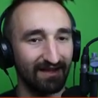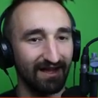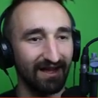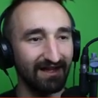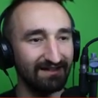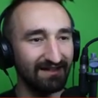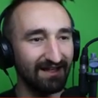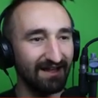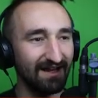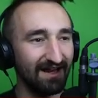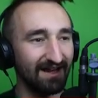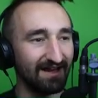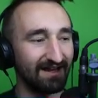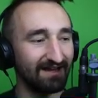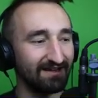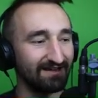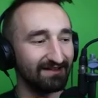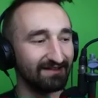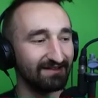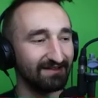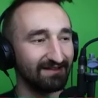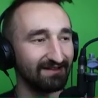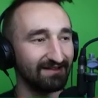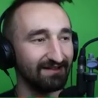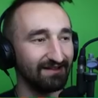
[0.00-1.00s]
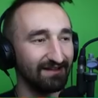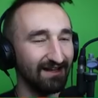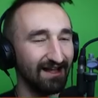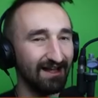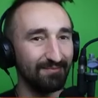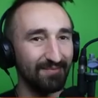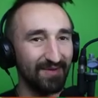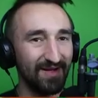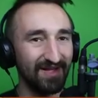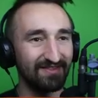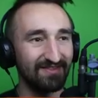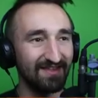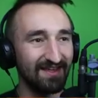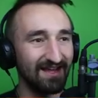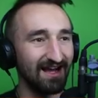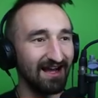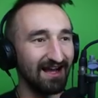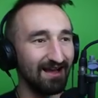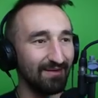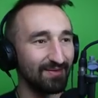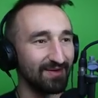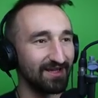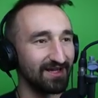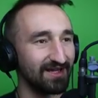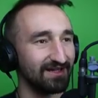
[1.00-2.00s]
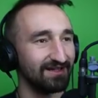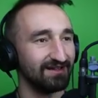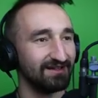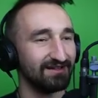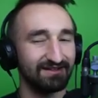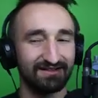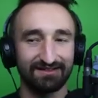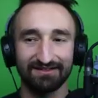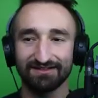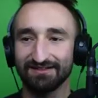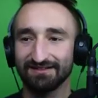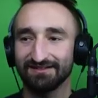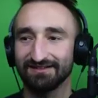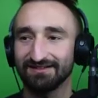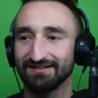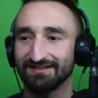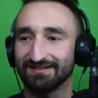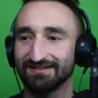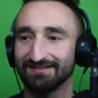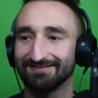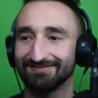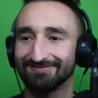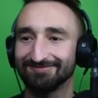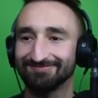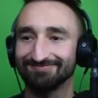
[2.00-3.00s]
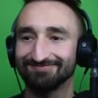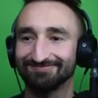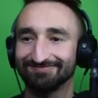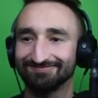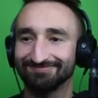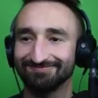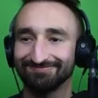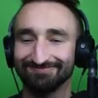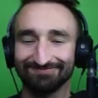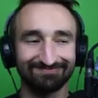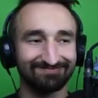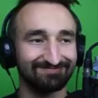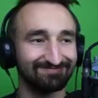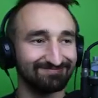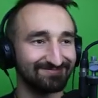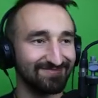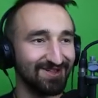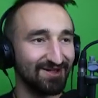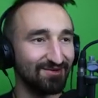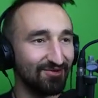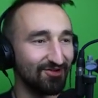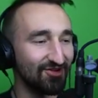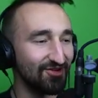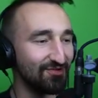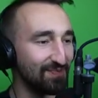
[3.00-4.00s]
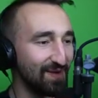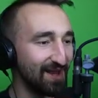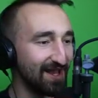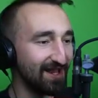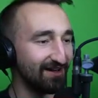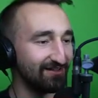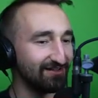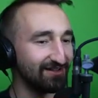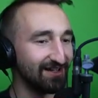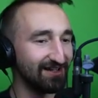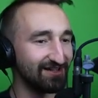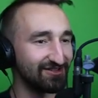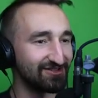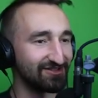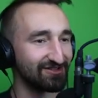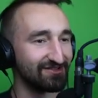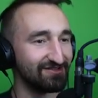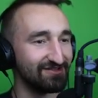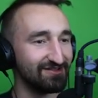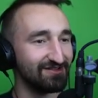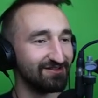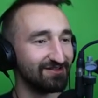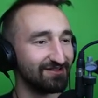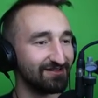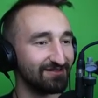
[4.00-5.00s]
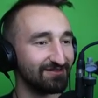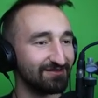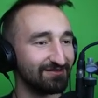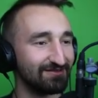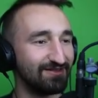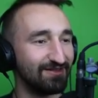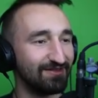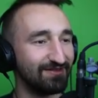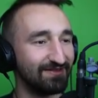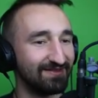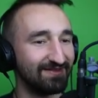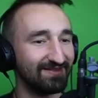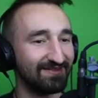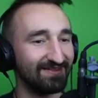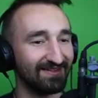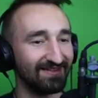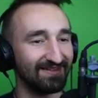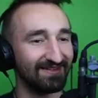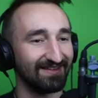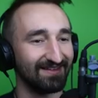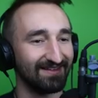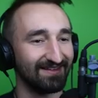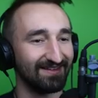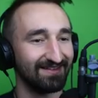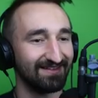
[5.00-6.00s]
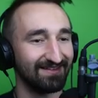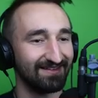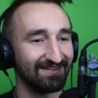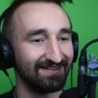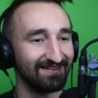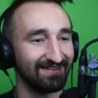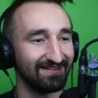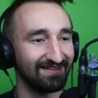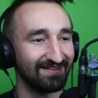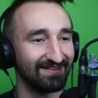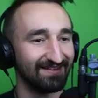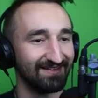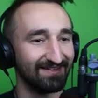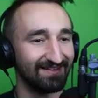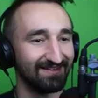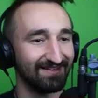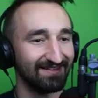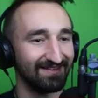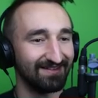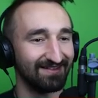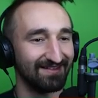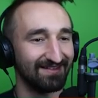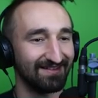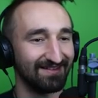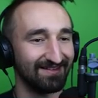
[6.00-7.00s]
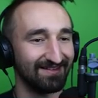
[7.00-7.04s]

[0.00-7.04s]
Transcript: I did it. I beat the obby. How much did it give you? I wasn't paying attention. That